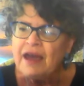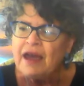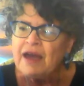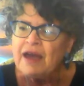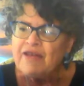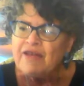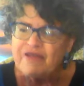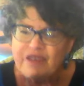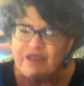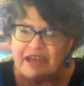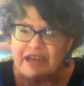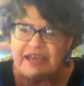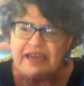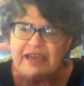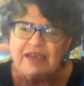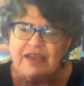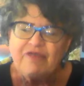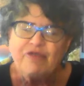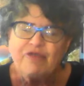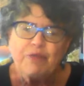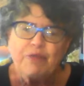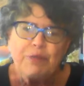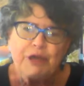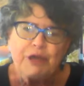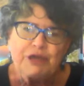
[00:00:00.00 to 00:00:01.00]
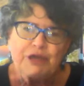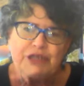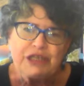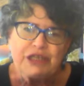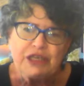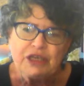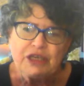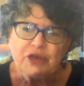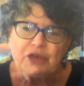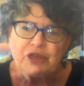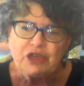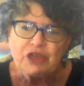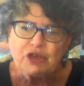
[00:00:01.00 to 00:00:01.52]
fighting for
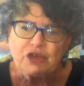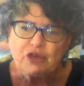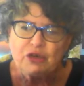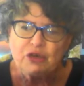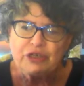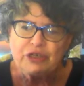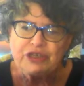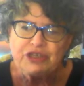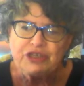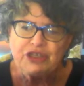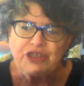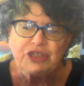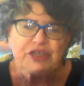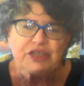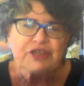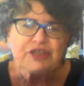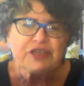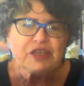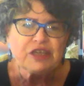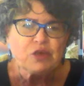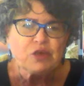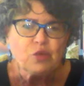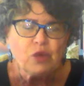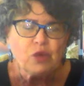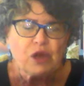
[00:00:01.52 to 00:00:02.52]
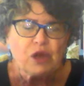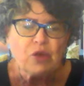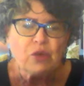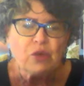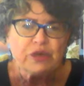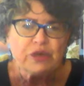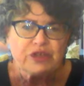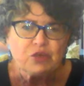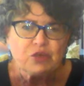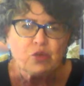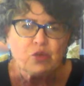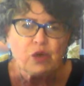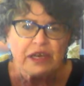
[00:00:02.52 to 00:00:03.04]
persecuted Christians in what
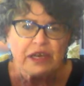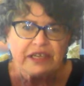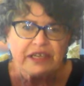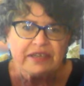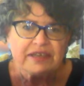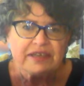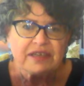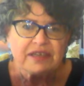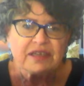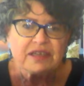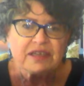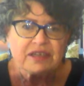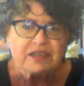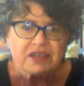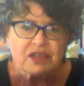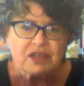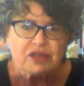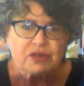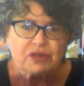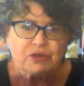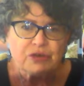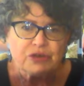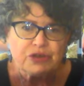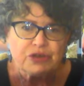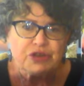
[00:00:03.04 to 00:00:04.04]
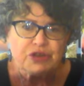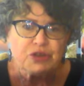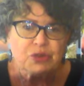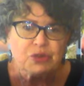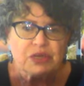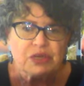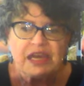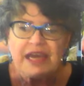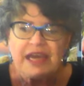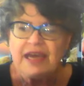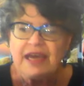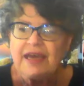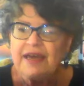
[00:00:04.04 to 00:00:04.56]
was once Southern
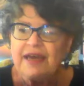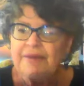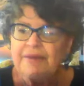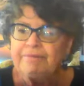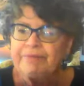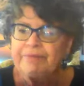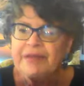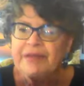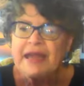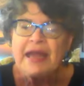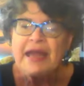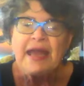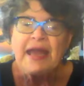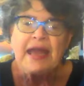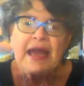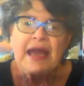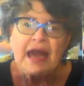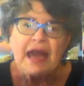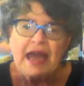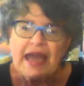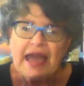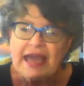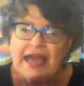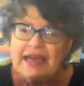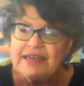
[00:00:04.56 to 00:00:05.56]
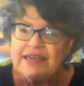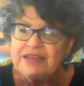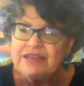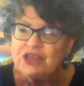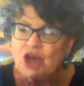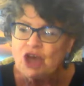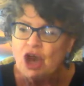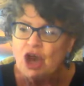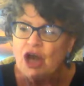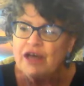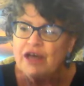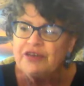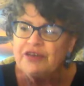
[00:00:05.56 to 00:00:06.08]
Sudan, and
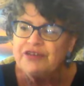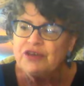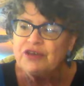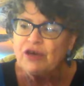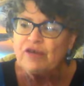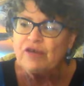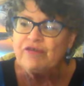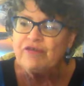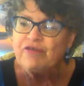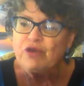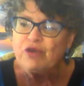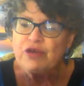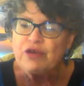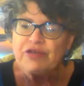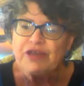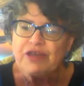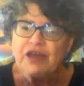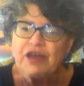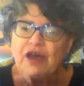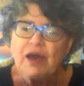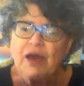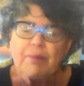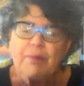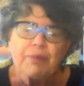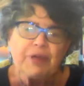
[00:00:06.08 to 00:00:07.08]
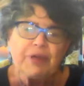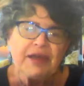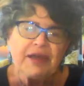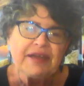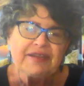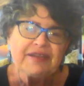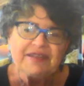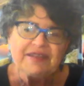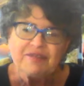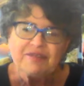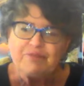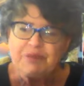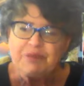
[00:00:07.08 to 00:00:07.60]
also for the
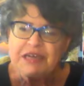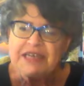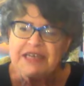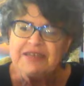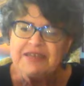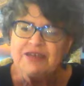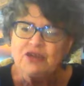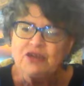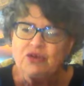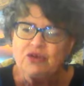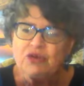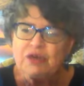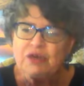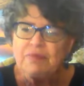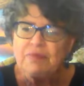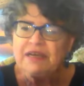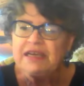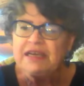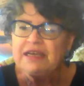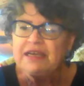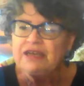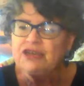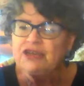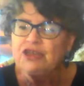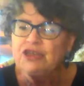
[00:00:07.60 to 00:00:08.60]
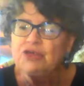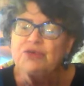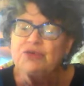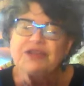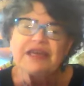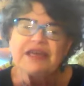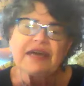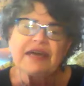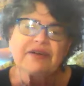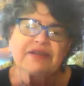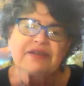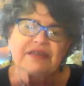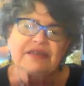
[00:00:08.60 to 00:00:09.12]
Comprehensive Peace Agreement in
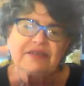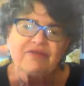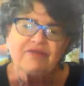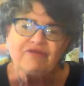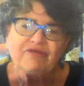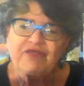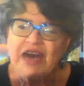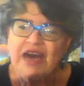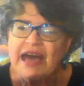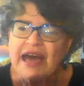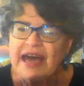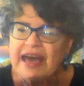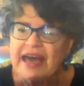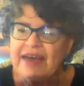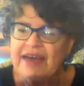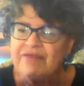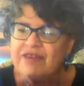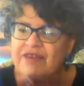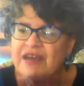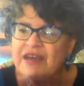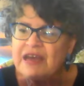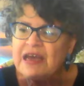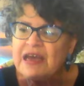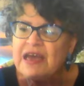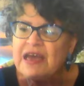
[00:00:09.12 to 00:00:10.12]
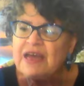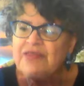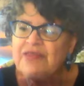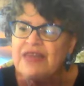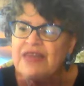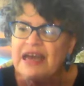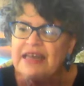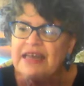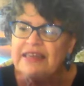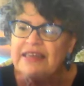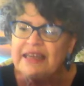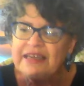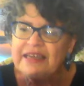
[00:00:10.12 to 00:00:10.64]
2005
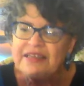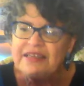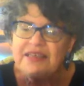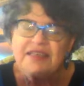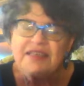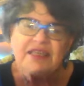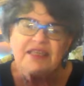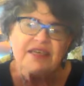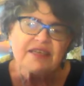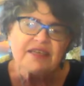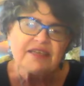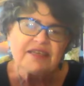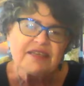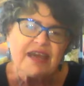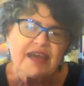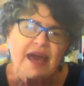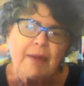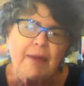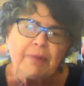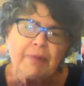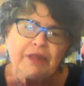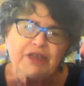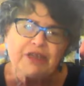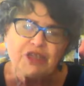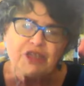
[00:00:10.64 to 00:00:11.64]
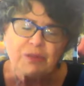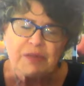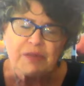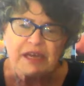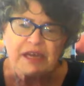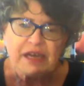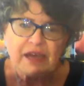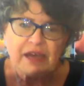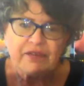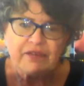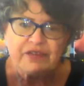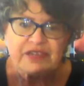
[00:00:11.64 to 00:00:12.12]
that led to the establishment of